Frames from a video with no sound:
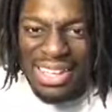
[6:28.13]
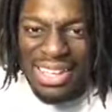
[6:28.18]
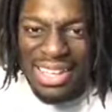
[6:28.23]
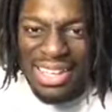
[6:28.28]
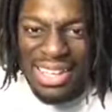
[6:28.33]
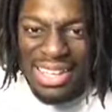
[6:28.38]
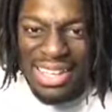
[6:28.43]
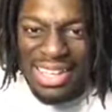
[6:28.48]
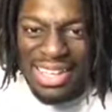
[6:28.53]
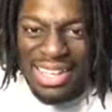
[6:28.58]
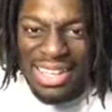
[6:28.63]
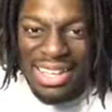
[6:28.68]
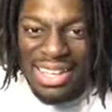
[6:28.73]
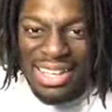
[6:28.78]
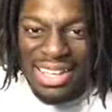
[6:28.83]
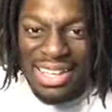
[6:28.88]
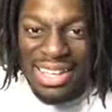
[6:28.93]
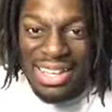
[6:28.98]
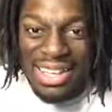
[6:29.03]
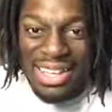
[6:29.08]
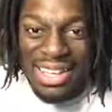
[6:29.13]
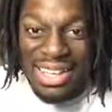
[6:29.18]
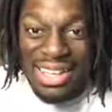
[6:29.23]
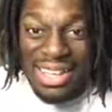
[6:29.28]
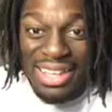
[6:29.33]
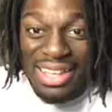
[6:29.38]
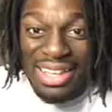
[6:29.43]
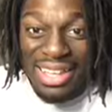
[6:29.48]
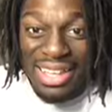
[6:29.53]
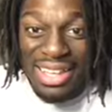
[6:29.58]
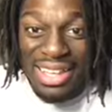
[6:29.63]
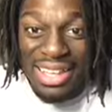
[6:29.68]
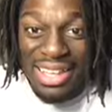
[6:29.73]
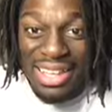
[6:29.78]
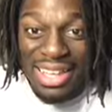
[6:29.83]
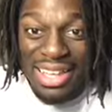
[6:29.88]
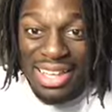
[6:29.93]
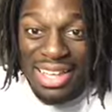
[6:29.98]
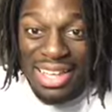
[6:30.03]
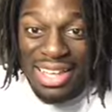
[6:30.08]

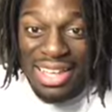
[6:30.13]
[no speech]